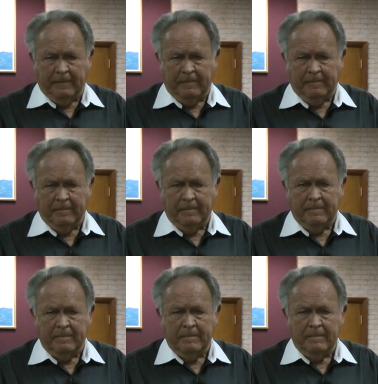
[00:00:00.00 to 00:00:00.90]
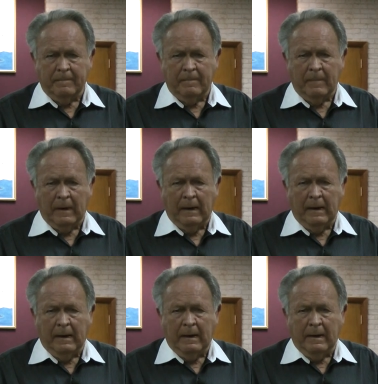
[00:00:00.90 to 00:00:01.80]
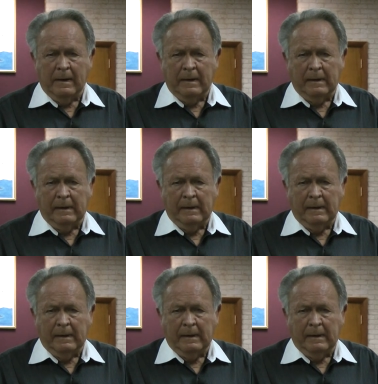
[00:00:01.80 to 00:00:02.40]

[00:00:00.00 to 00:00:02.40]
No one is speaking in this clip.